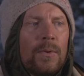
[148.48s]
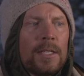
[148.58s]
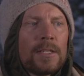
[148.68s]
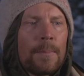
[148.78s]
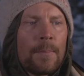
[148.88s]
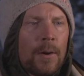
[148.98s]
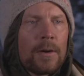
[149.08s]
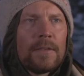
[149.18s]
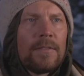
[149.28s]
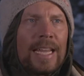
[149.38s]
it's a
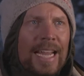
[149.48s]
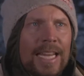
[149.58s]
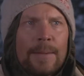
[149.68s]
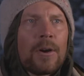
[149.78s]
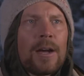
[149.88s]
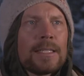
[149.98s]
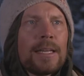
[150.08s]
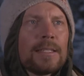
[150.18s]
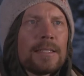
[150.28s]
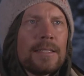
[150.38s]
part of any
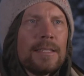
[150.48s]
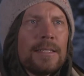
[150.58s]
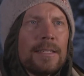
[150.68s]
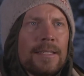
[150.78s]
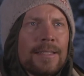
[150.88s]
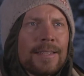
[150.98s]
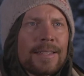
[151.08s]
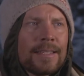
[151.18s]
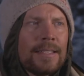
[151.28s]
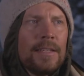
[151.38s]
process.
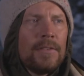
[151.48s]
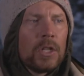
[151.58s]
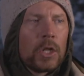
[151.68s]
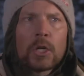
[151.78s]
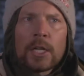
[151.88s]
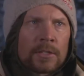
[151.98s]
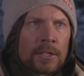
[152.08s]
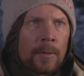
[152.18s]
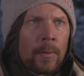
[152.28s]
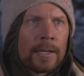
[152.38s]
Like, even learning
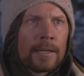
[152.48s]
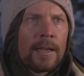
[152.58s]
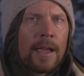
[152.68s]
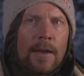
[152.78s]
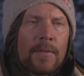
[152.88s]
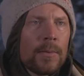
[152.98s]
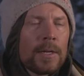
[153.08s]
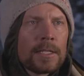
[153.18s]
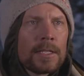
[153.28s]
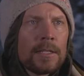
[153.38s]
snowboarding,
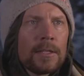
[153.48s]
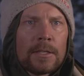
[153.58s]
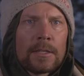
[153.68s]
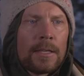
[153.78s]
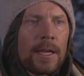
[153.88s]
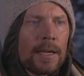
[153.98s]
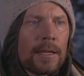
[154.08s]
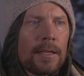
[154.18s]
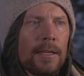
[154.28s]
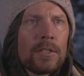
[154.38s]
everyone is gonna look like
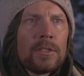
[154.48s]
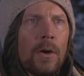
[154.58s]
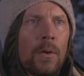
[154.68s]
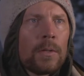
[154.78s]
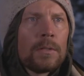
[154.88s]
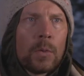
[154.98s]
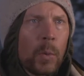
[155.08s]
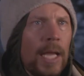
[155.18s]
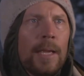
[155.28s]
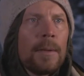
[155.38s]
a total
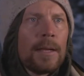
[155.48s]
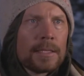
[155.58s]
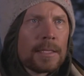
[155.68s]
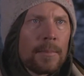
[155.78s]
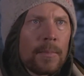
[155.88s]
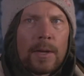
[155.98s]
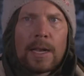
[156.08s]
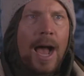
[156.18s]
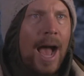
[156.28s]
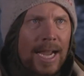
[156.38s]
dweeb at some point.
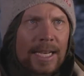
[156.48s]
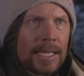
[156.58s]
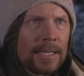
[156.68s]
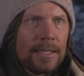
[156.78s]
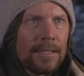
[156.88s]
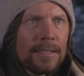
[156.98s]
I did,